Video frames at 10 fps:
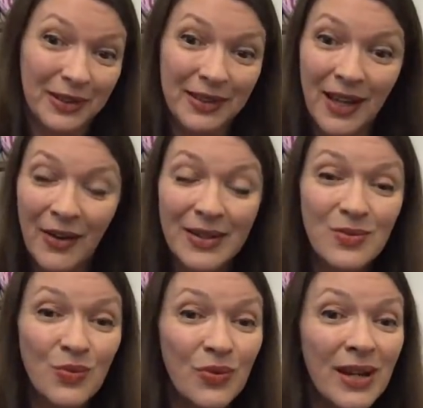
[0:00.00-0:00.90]
It's
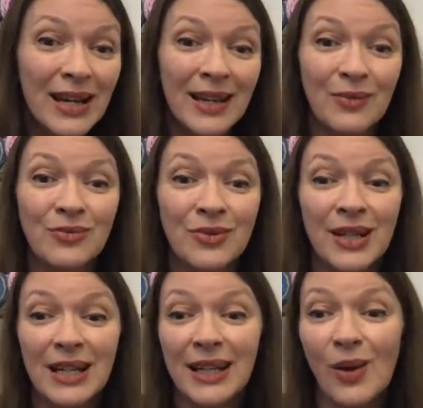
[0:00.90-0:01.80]
really,
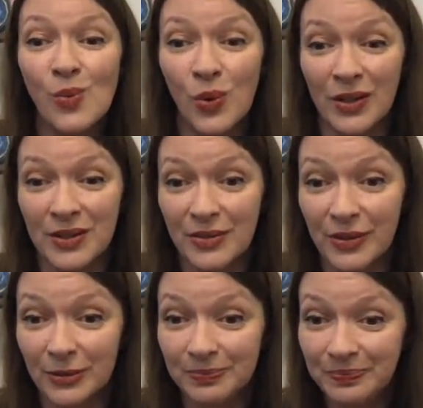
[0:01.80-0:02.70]
really wonderful.